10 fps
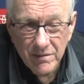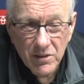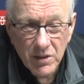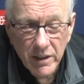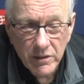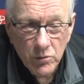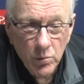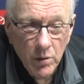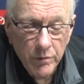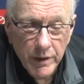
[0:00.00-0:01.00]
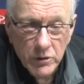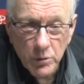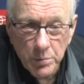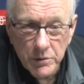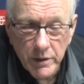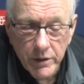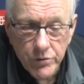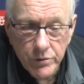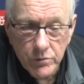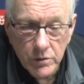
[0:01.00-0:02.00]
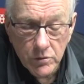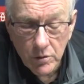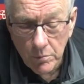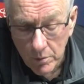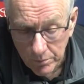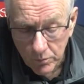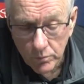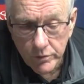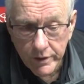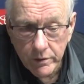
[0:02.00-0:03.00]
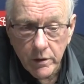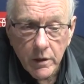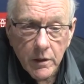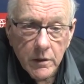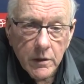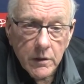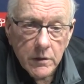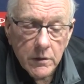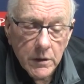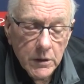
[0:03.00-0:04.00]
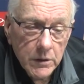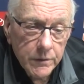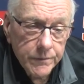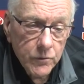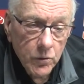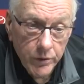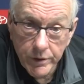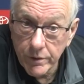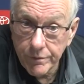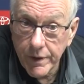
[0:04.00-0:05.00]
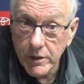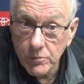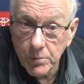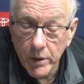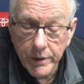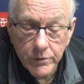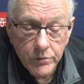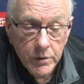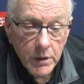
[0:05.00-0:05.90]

So that's 12 extra possessions, and some of them did turn into fast breaks.